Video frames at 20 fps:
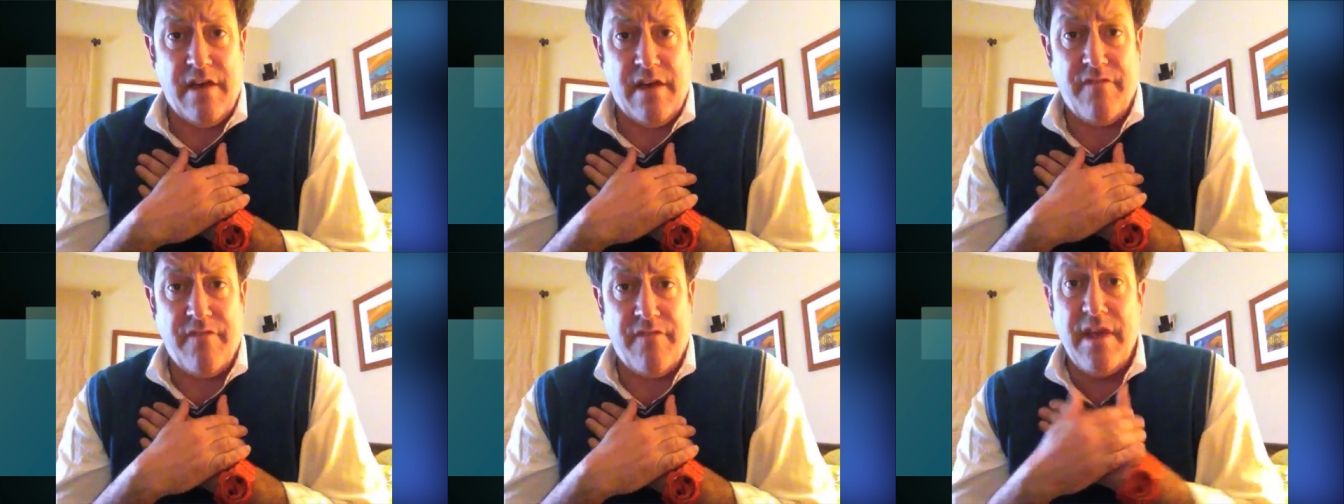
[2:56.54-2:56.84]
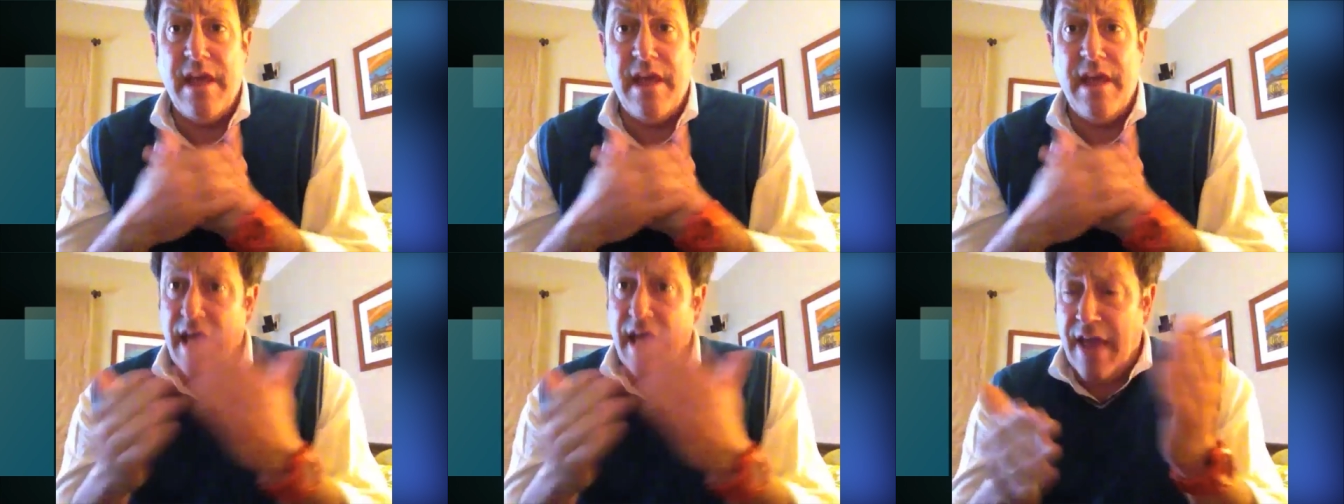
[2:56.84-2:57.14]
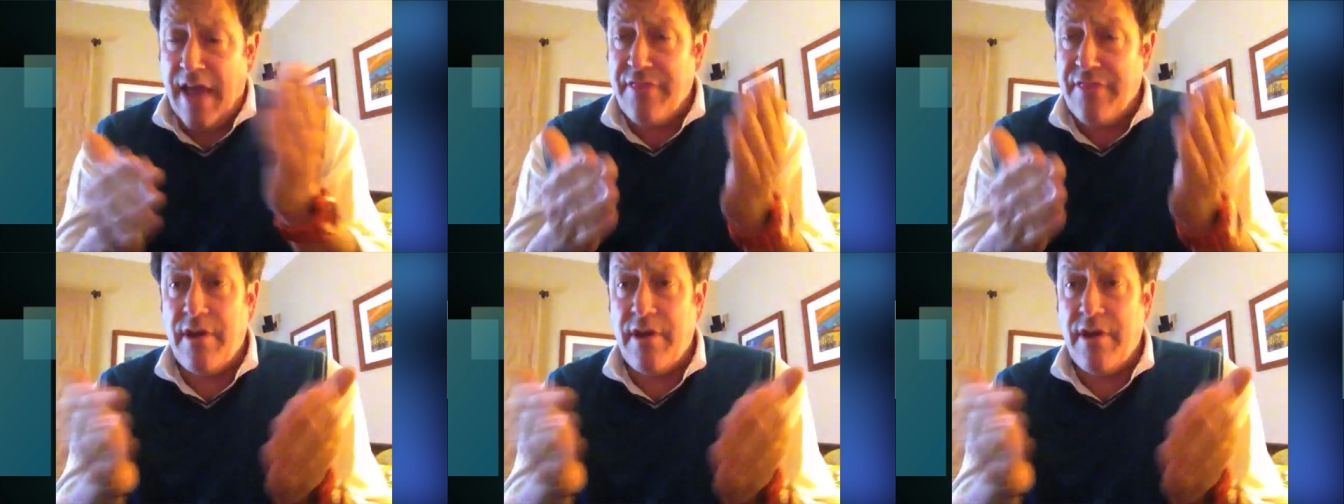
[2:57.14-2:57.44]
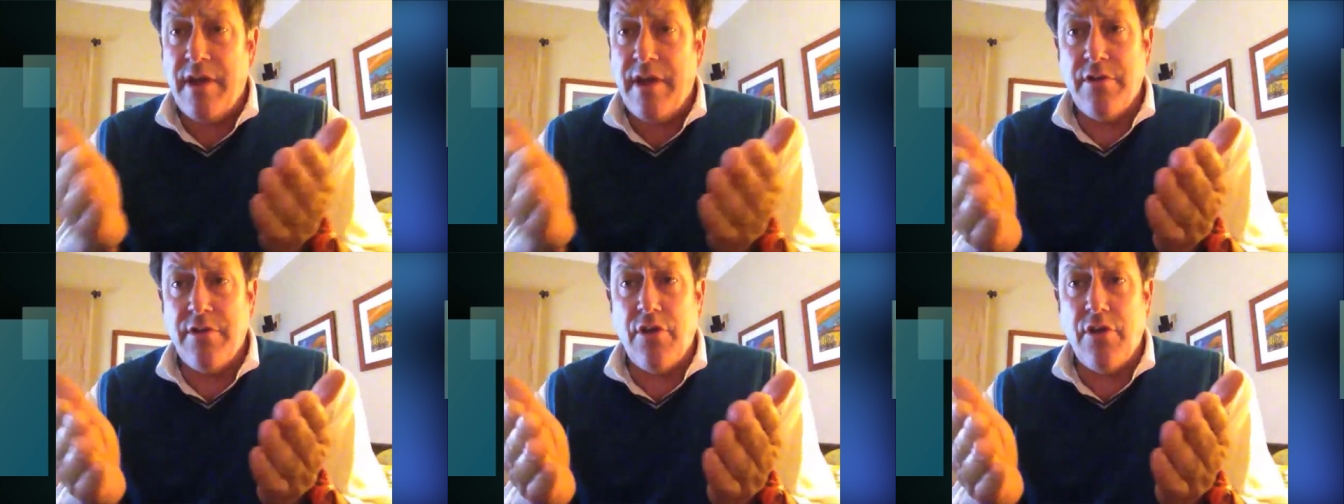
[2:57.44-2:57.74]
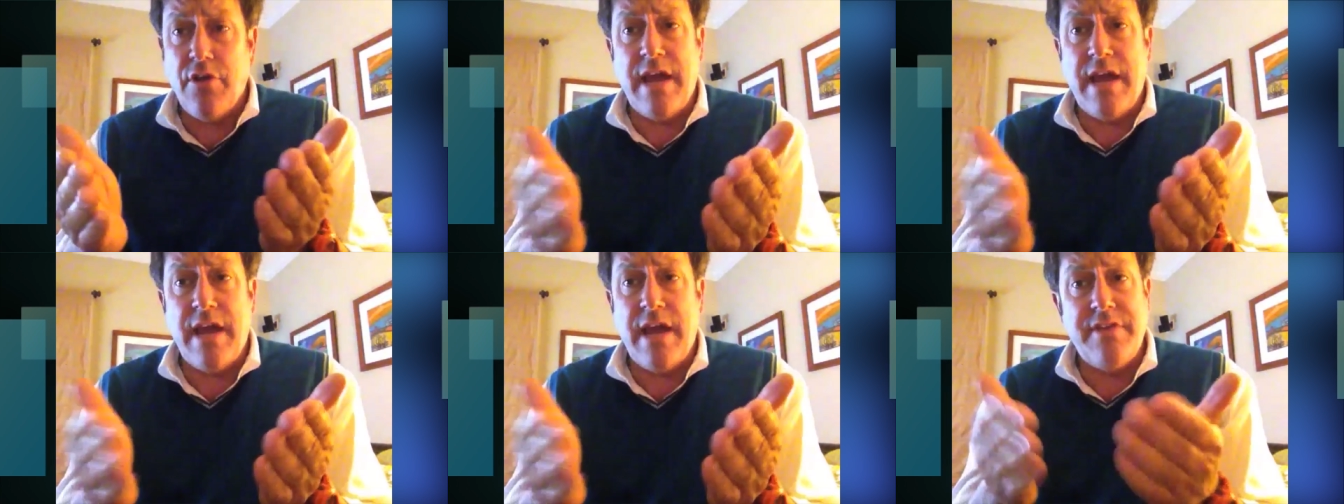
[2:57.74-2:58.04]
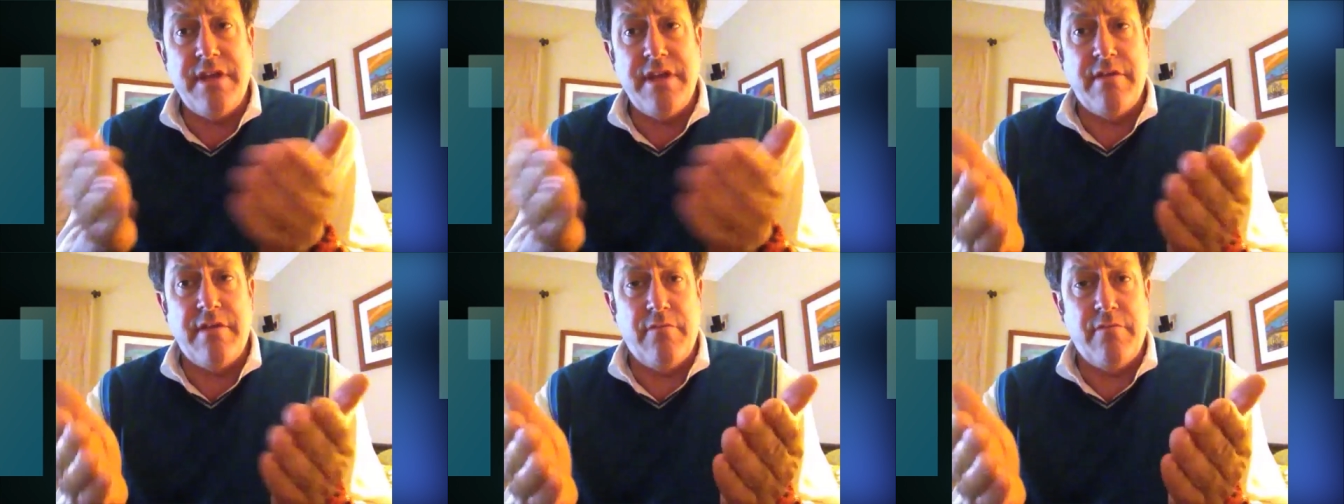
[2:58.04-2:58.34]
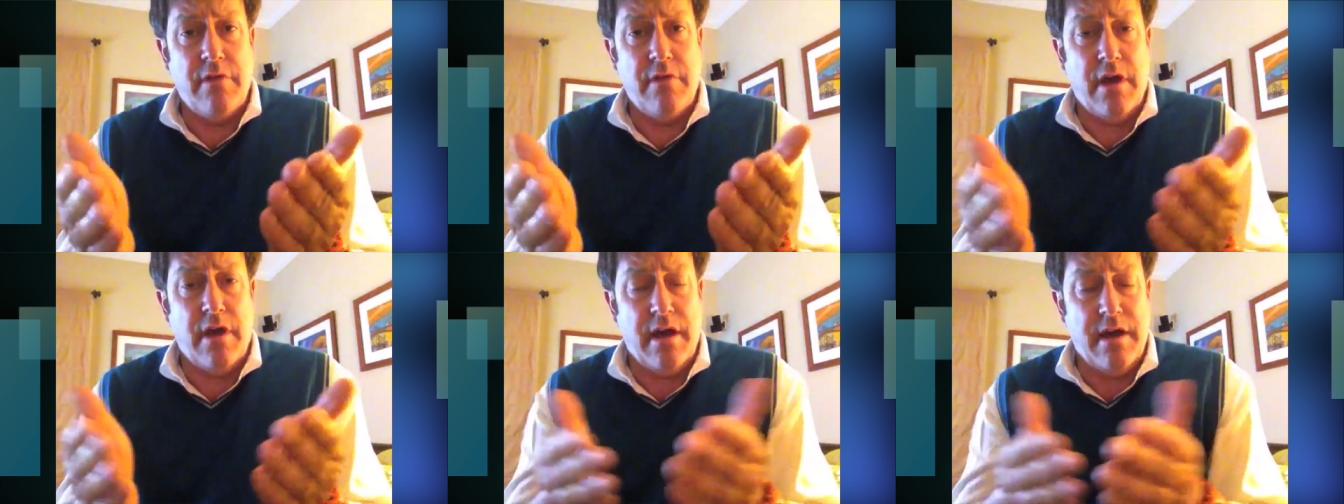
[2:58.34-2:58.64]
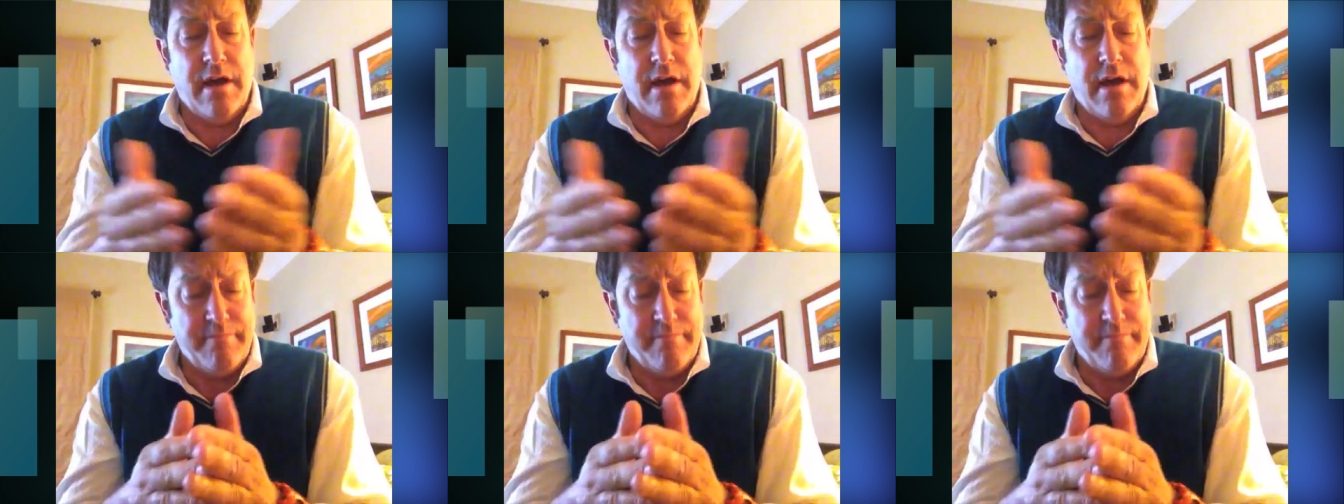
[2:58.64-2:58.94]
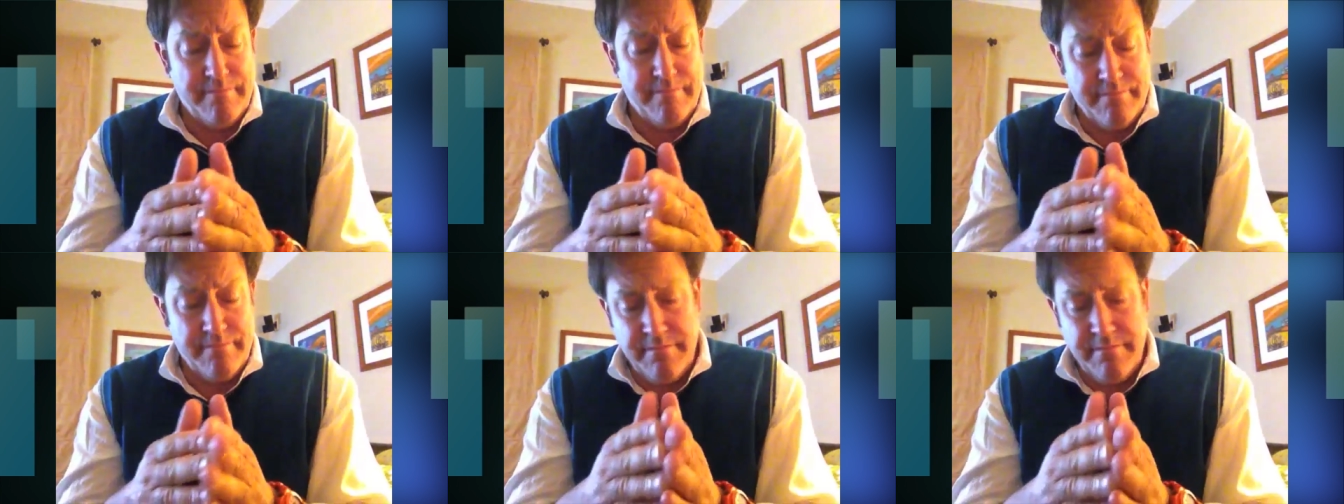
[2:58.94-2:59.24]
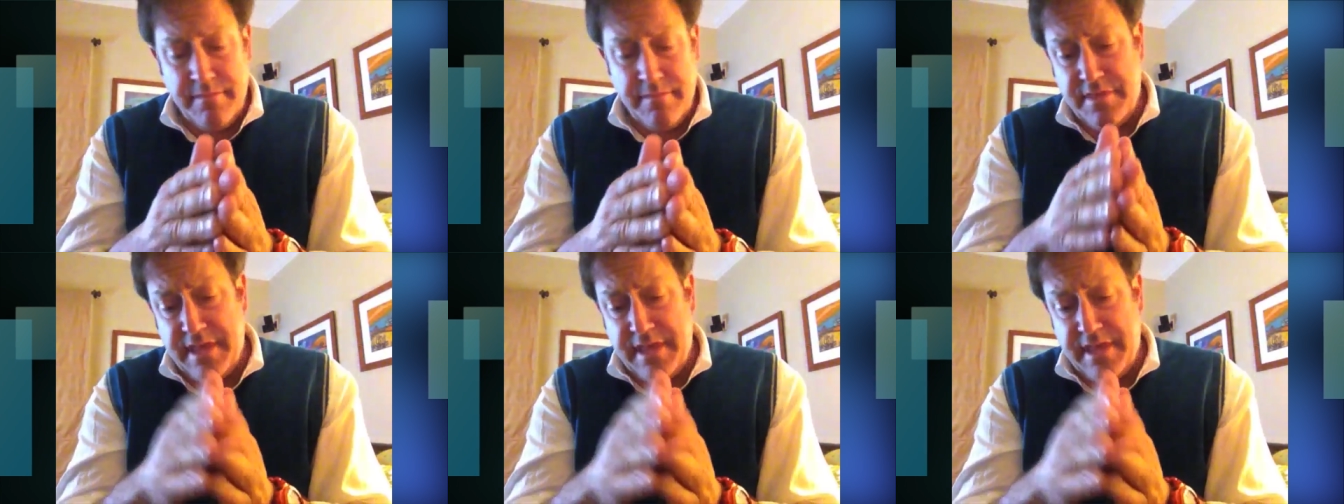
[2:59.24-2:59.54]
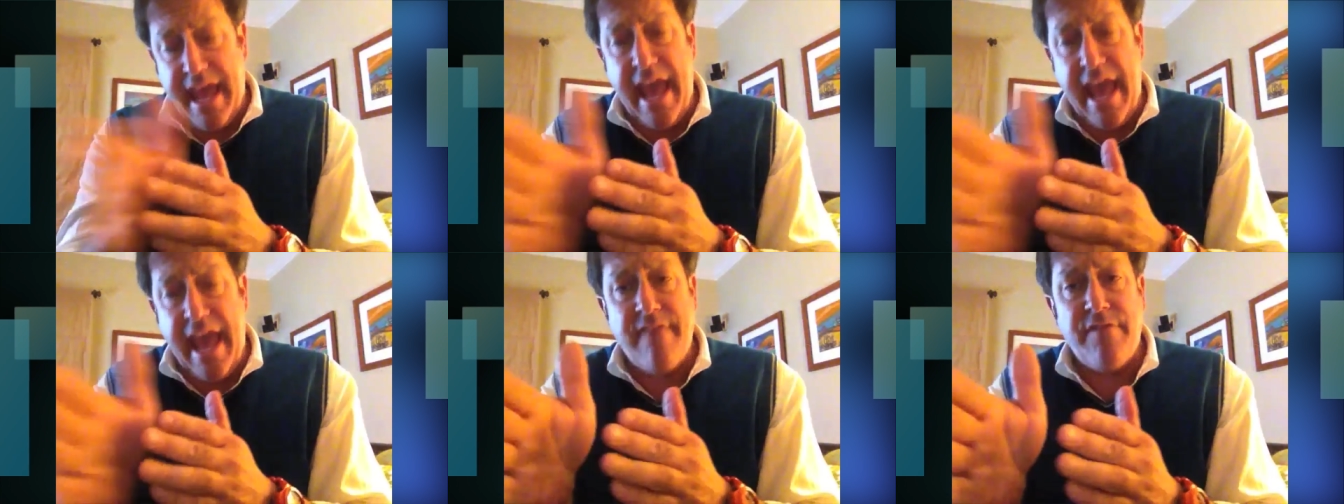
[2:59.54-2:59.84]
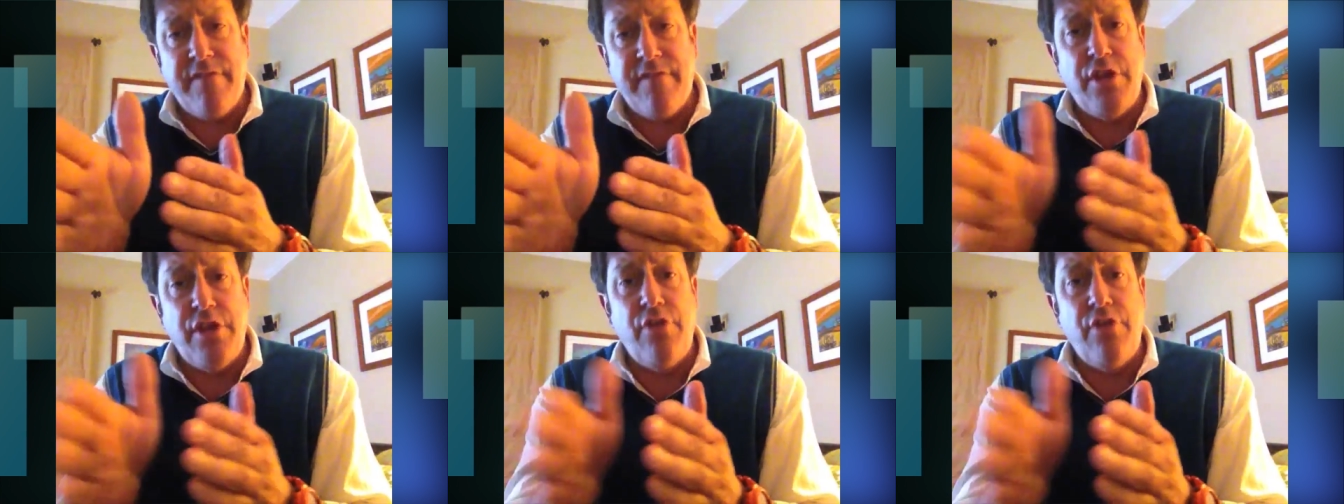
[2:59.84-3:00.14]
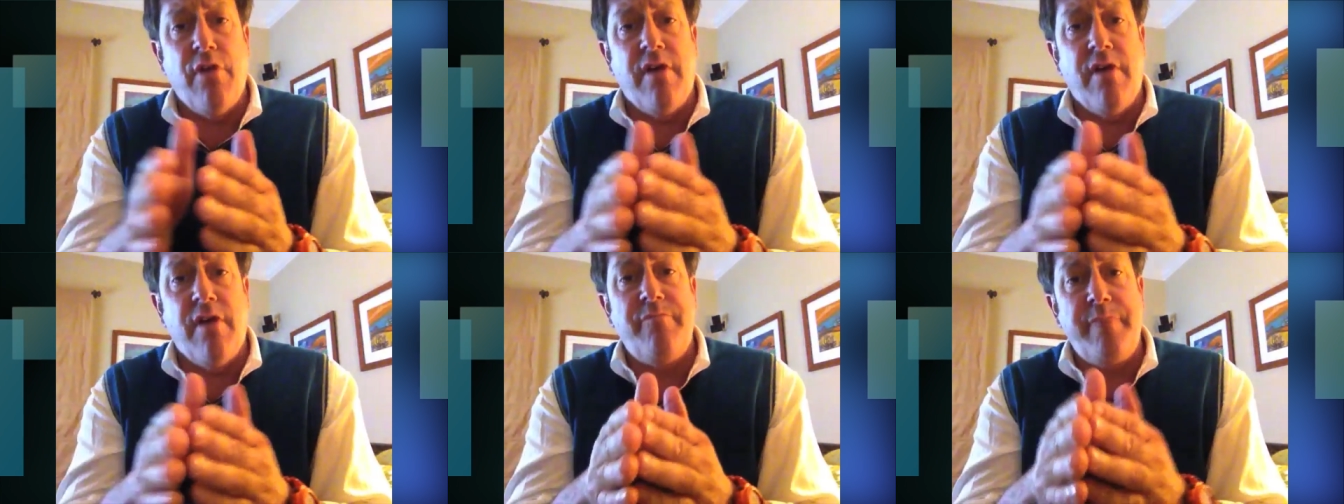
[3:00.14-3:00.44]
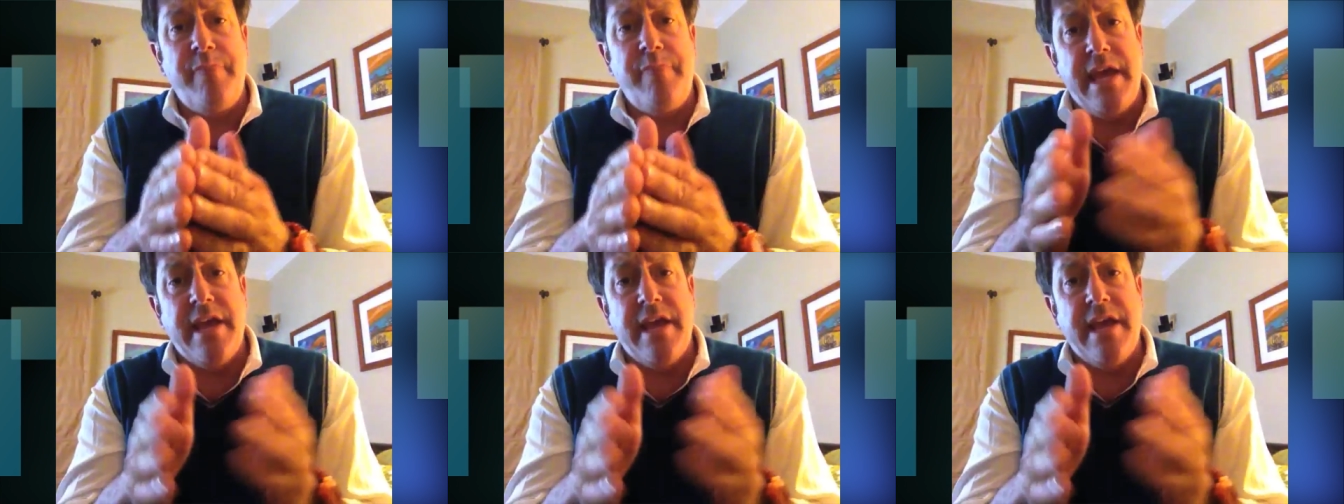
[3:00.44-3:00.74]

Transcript: I thought I would go down the avenue of being a social